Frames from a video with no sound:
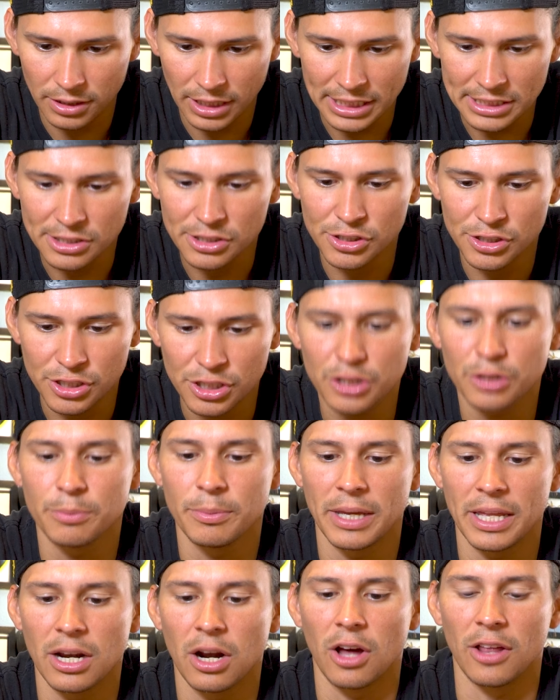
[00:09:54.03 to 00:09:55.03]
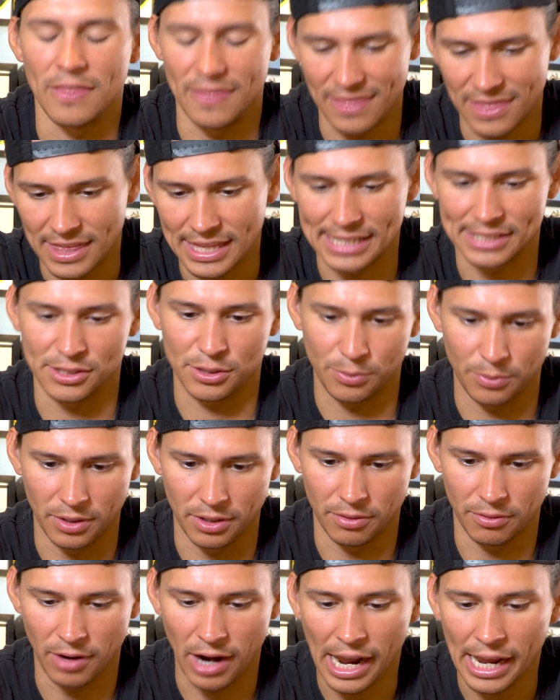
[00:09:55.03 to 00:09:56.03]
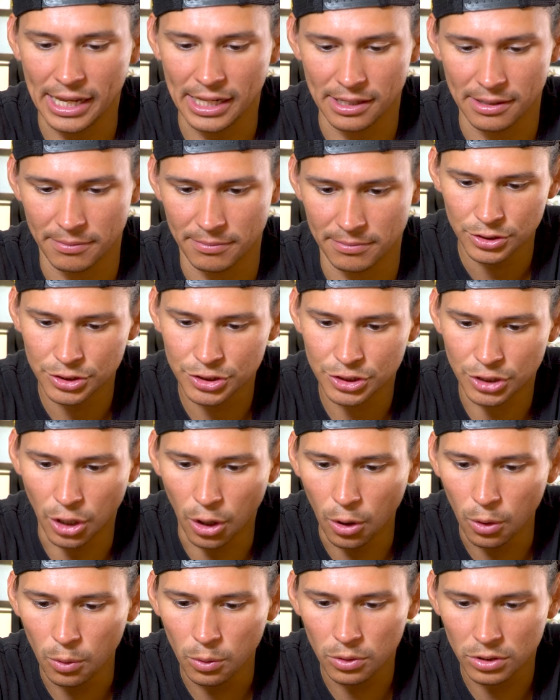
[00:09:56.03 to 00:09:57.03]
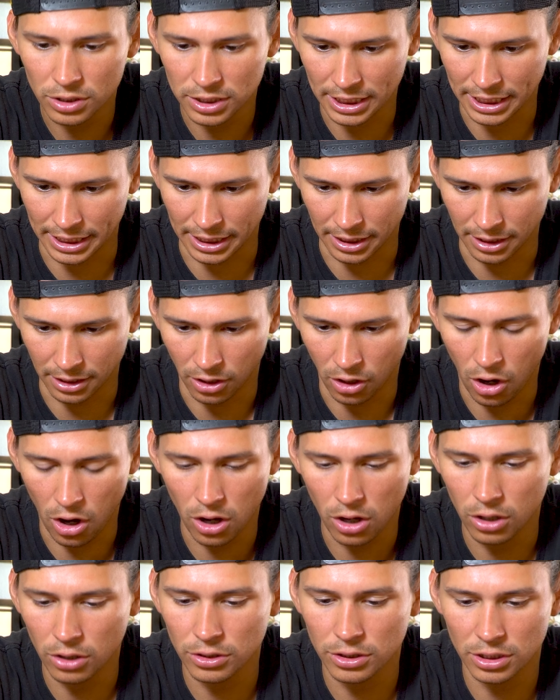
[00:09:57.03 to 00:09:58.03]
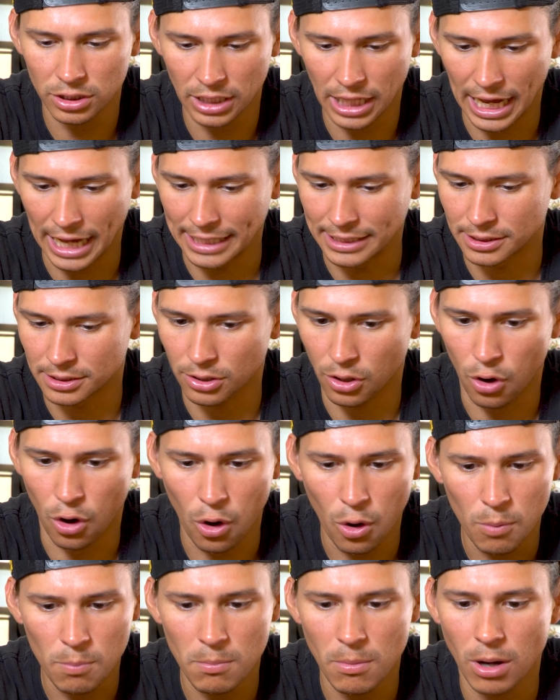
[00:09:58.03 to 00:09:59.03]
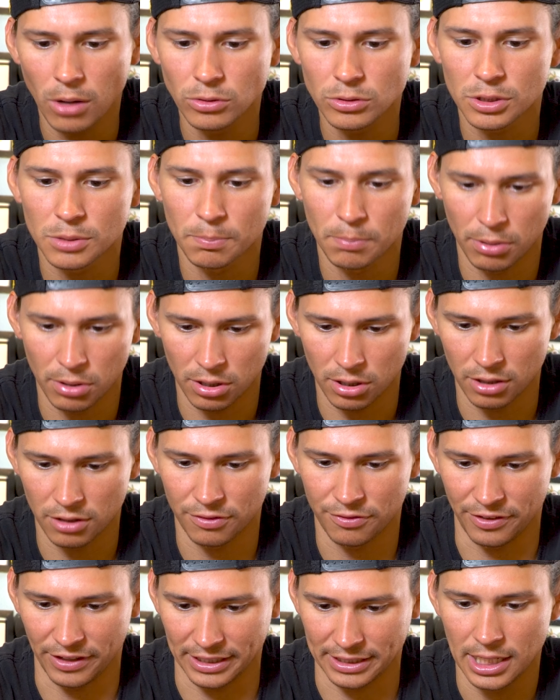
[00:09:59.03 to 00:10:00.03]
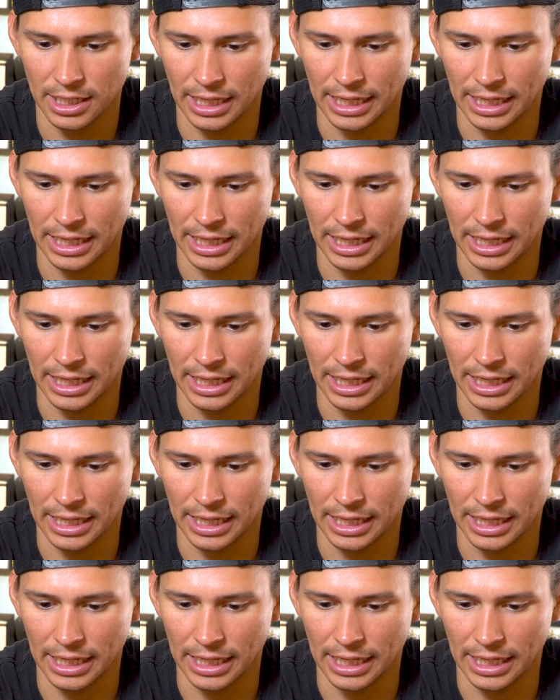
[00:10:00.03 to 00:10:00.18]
Let's zoom in on this one, right? So clean, all the lines almost perfect.